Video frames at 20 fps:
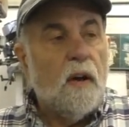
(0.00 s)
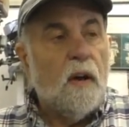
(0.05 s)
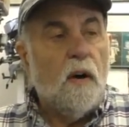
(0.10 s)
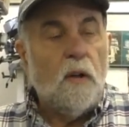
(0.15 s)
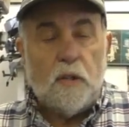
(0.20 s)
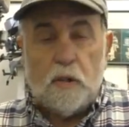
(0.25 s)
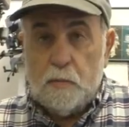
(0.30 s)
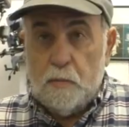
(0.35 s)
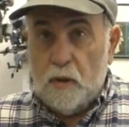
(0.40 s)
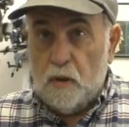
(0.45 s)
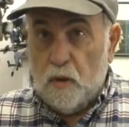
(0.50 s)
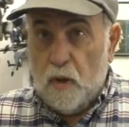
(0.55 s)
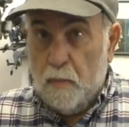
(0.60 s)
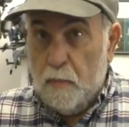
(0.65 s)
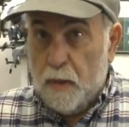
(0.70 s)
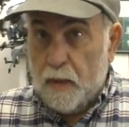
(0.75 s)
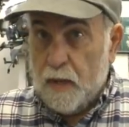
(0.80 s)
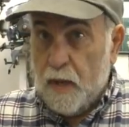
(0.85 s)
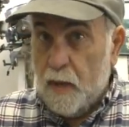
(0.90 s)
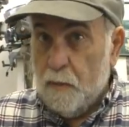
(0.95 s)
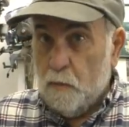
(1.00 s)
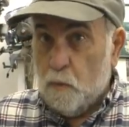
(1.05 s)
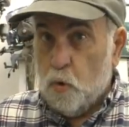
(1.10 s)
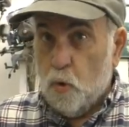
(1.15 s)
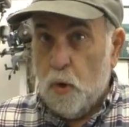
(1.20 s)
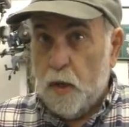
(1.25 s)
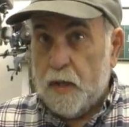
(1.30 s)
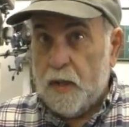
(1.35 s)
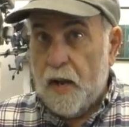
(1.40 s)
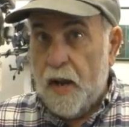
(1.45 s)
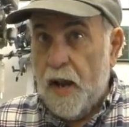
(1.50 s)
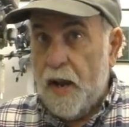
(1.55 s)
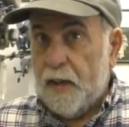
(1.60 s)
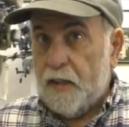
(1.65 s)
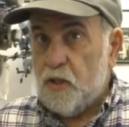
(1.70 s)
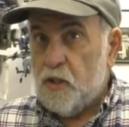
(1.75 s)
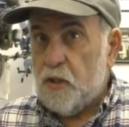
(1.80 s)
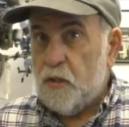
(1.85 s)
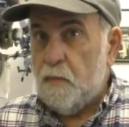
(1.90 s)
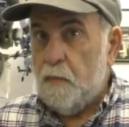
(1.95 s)
ultimately became Quick
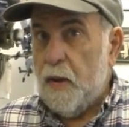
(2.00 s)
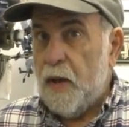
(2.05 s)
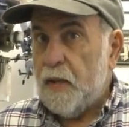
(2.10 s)
Action